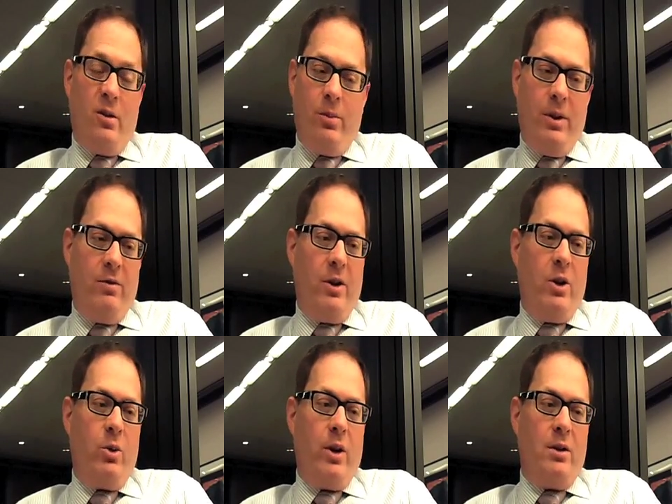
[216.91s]
being very
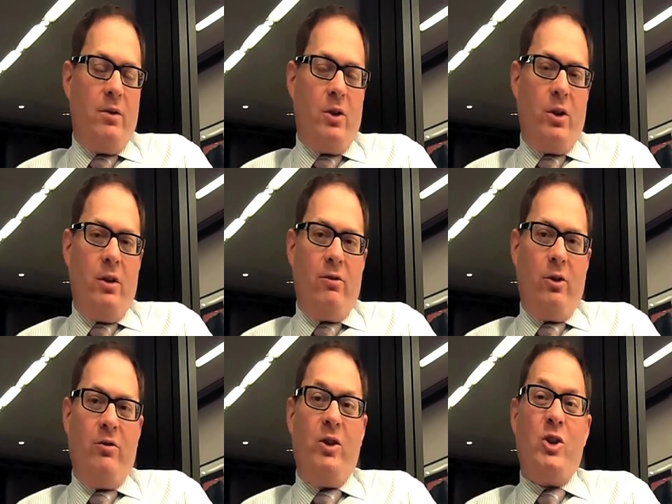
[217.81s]
aggressive and looking
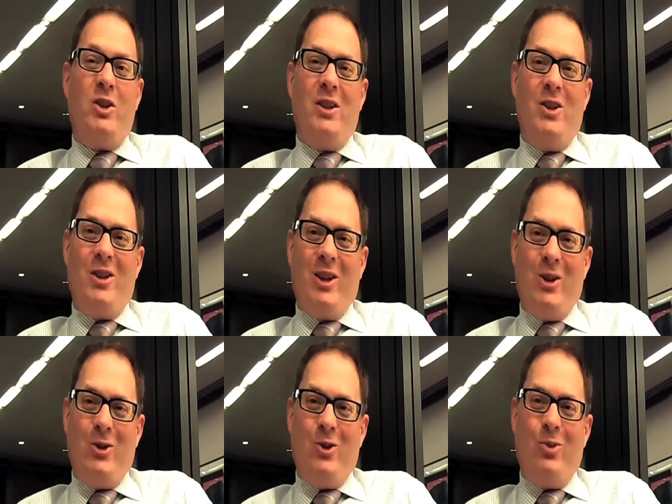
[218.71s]
for efficiencies that
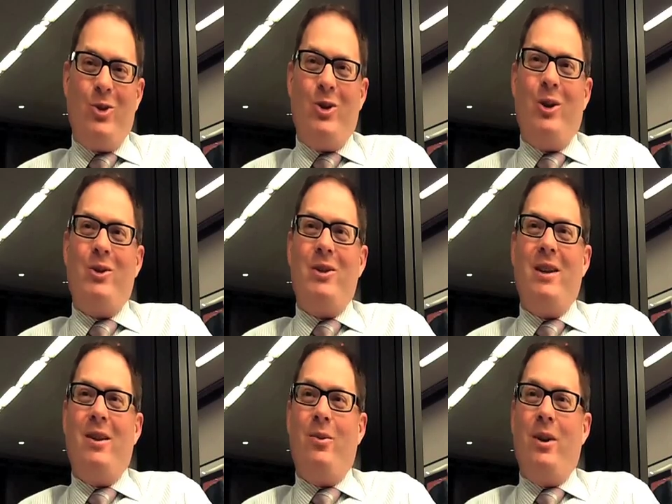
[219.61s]
consumers don't
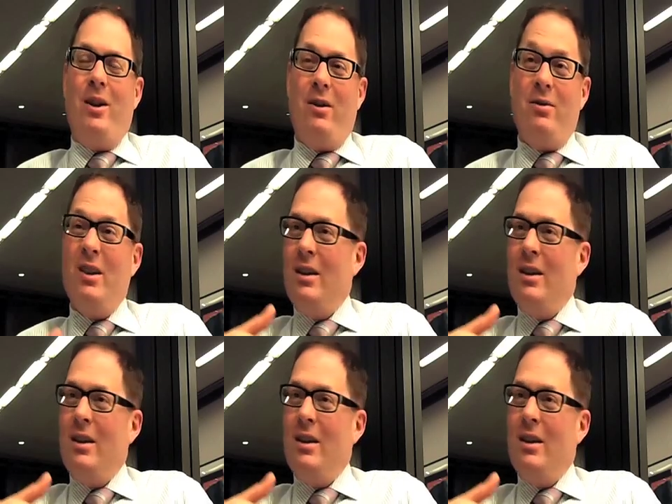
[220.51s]
see. We have,